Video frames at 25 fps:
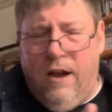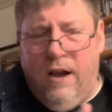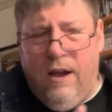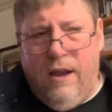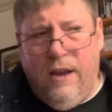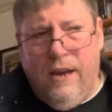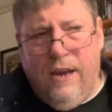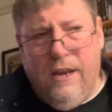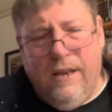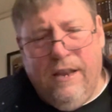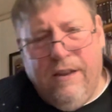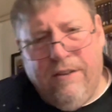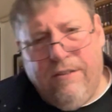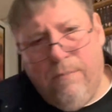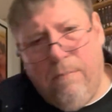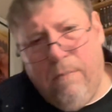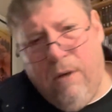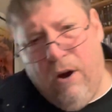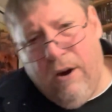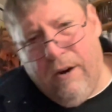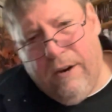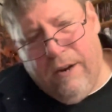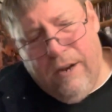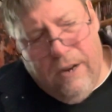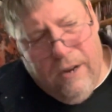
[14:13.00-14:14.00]
in its
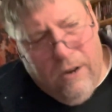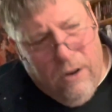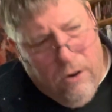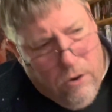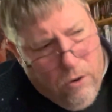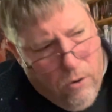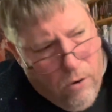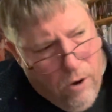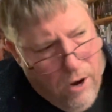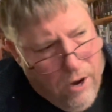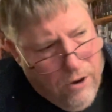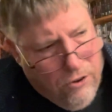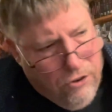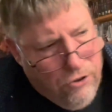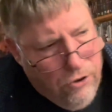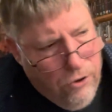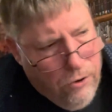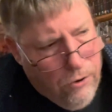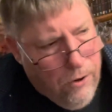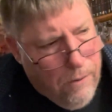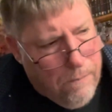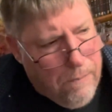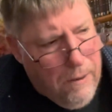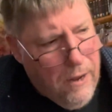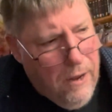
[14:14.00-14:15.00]
marketing across
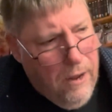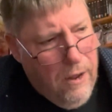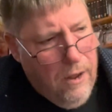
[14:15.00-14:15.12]
Europe.